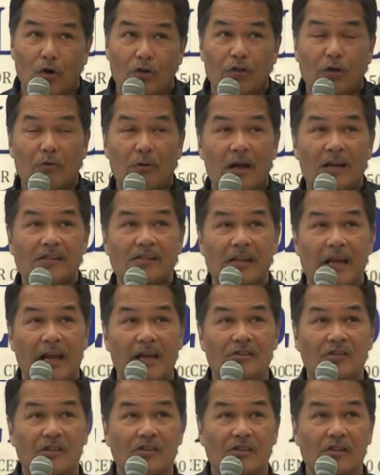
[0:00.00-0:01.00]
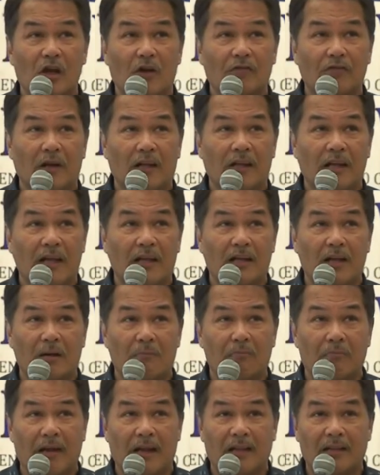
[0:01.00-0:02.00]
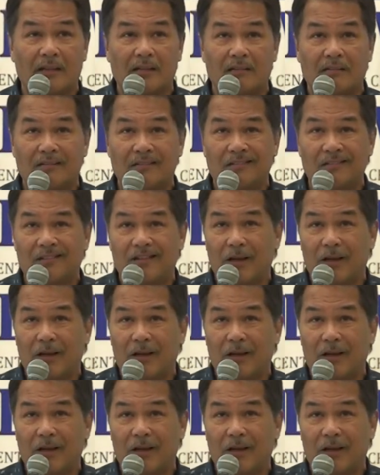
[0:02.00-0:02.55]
authorized agency of the kingdom and